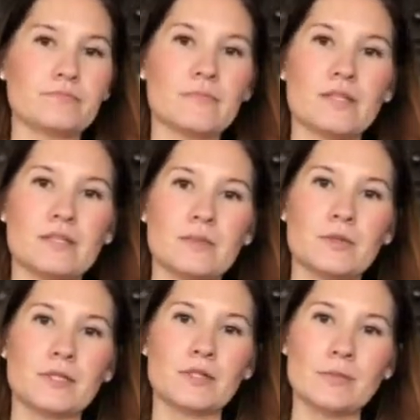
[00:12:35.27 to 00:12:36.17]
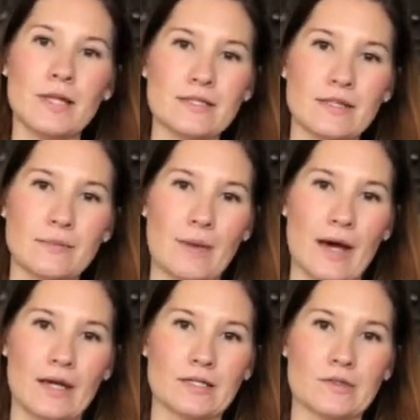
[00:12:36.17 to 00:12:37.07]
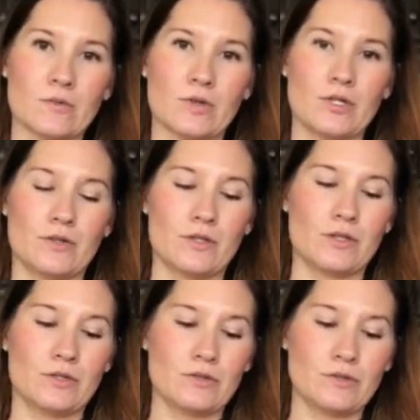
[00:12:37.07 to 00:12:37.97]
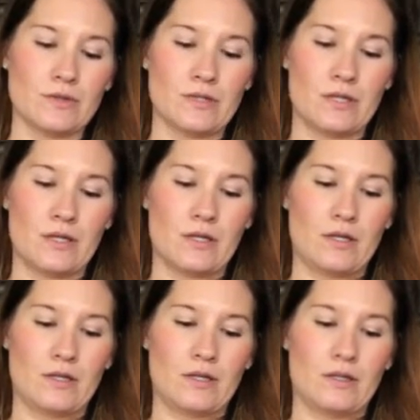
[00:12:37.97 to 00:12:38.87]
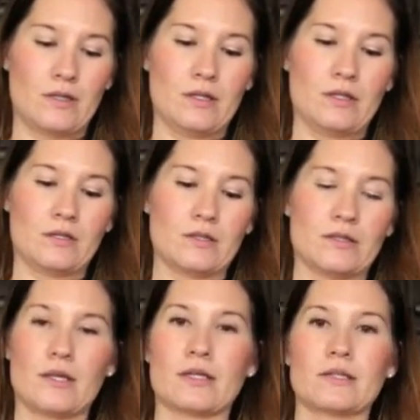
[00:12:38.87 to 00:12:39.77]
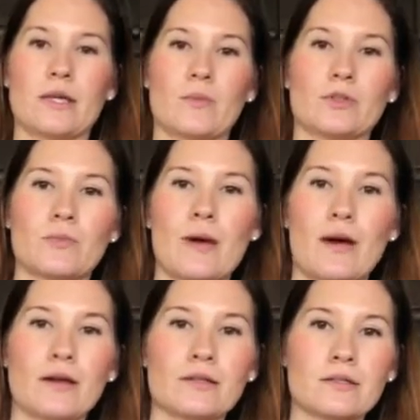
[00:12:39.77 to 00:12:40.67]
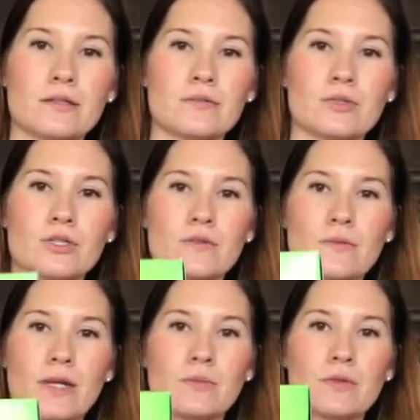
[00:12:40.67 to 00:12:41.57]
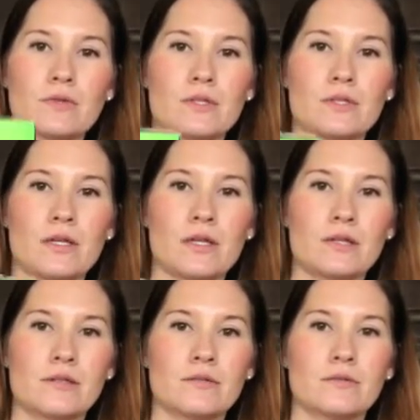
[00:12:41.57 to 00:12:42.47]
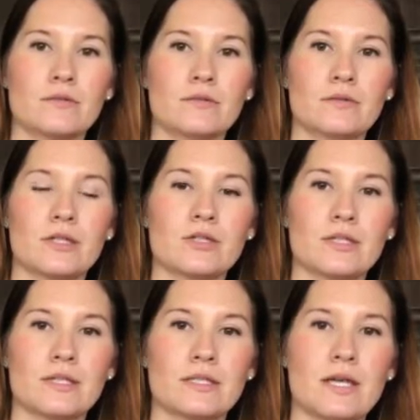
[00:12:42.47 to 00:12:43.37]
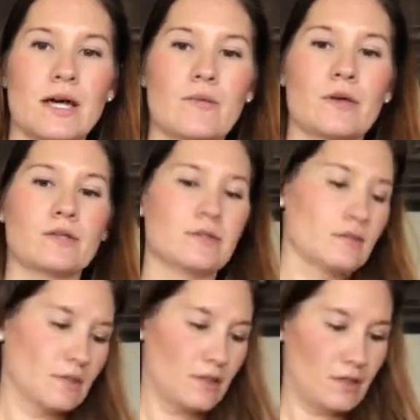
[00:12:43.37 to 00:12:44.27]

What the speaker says: some clear plastic bags, or you can use these like sandwich bags, which is what I'm using today. They're just the tie ones.